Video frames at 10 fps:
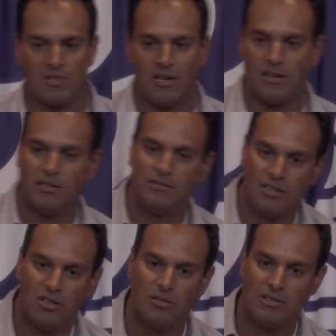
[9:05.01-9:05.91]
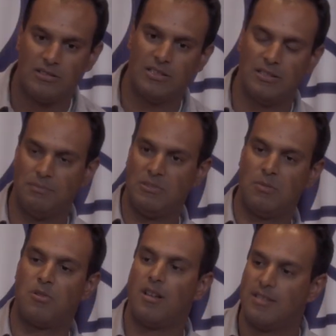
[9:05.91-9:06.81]
started the
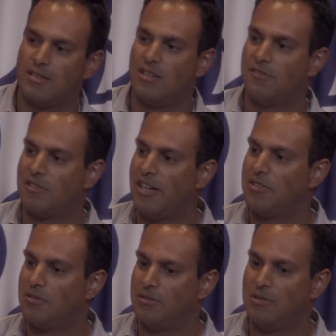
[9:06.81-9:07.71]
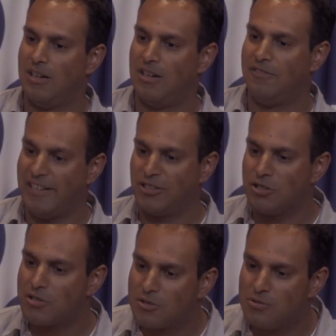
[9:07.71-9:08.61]
process of trying to find a
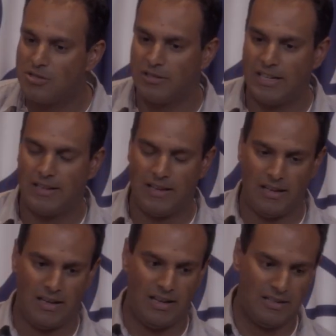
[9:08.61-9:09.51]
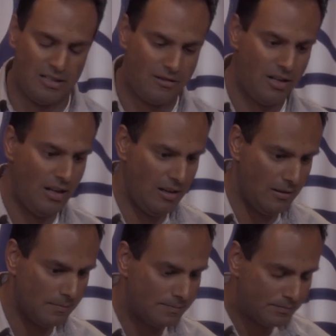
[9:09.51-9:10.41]
good school to get a degree
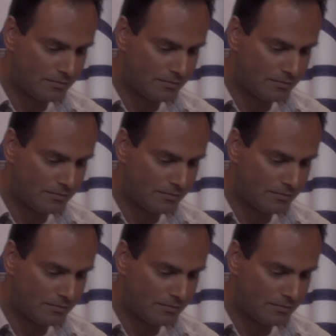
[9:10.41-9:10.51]
in.